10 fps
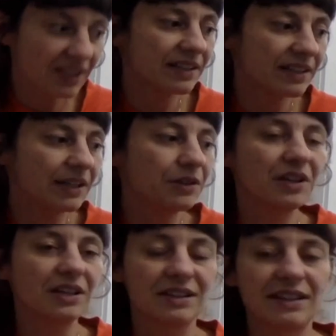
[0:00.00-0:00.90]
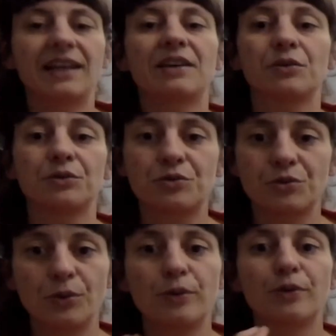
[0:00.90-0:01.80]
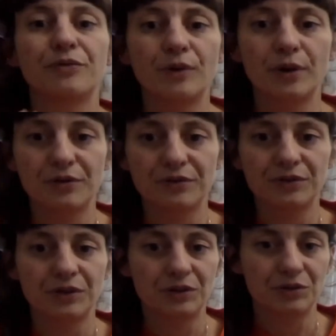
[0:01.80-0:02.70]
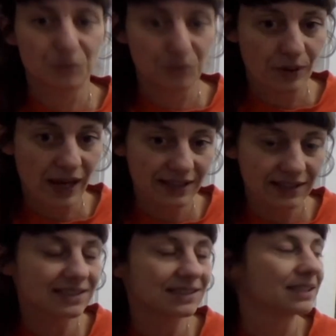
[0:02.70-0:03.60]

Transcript: then you can take control of one of the two hands.